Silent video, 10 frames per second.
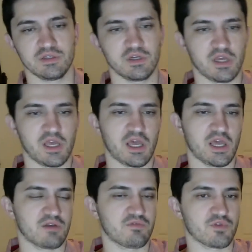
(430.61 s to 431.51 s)
and
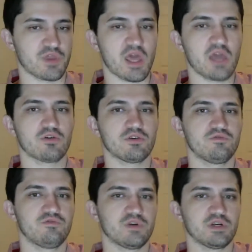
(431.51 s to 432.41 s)
for the ankle and
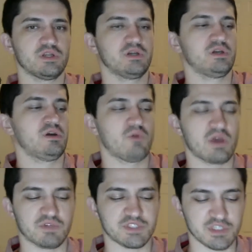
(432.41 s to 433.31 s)
foot, we have a
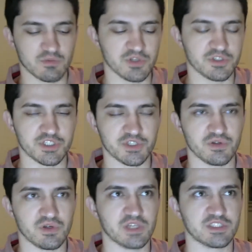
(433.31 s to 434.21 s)
similar
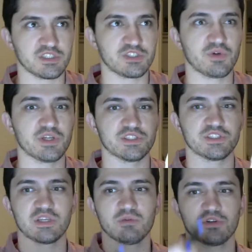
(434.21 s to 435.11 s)
situation
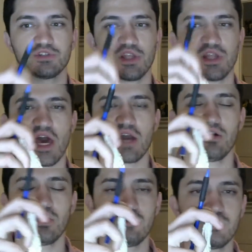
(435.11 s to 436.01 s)
similar to that
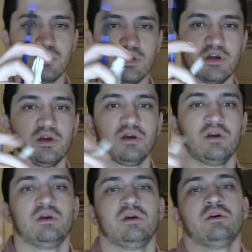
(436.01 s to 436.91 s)
of
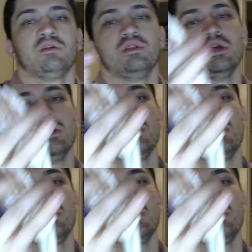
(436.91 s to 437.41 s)
the